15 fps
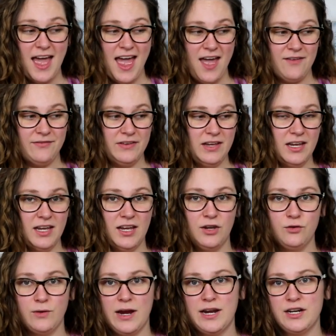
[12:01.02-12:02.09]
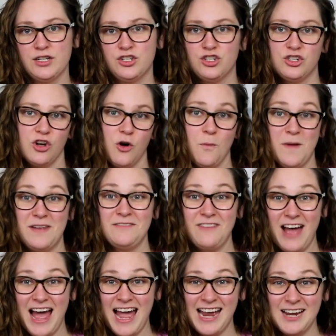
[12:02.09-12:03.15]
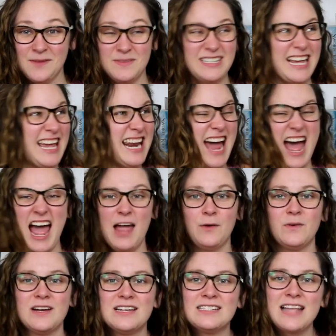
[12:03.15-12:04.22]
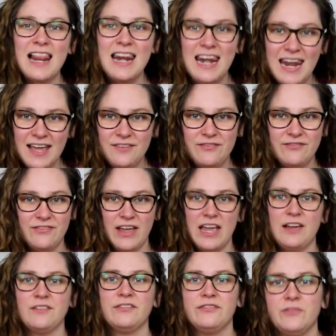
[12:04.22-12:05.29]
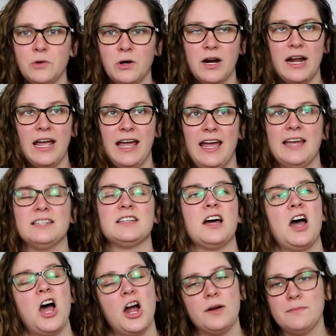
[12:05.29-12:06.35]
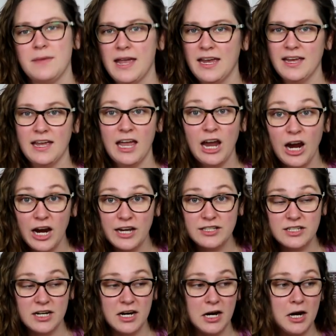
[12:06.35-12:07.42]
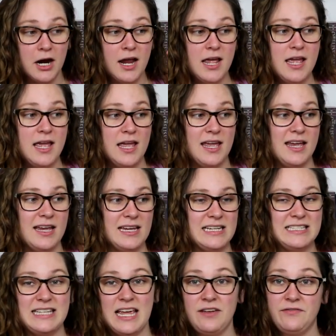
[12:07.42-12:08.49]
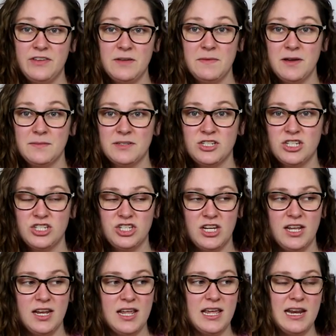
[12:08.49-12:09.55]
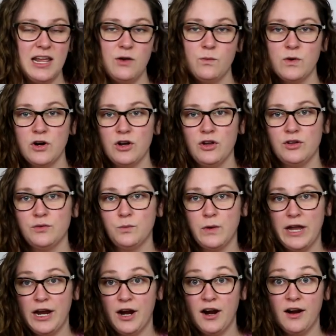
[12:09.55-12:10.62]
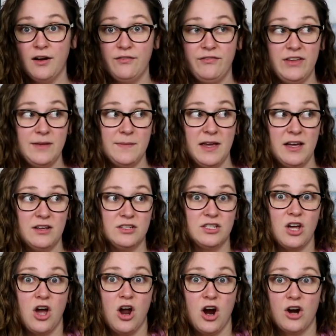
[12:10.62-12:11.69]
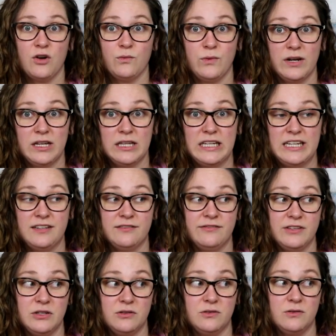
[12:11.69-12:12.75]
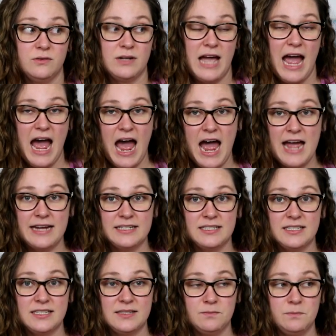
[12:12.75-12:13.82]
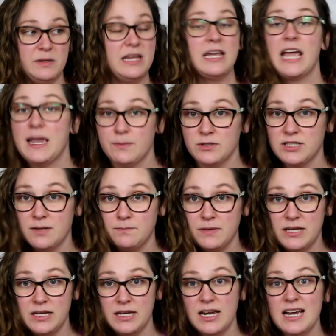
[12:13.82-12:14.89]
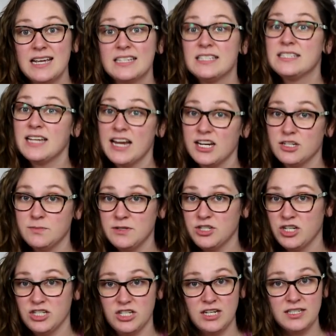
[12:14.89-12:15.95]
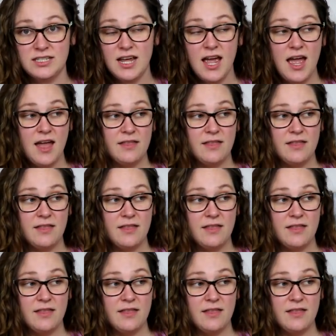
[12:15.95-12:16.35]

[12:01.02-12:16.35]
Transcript: heavy greatest showman vibes, and I was living for it. Our main character is a female magician in a world where females aren't really viewed as being able to be stage magicians.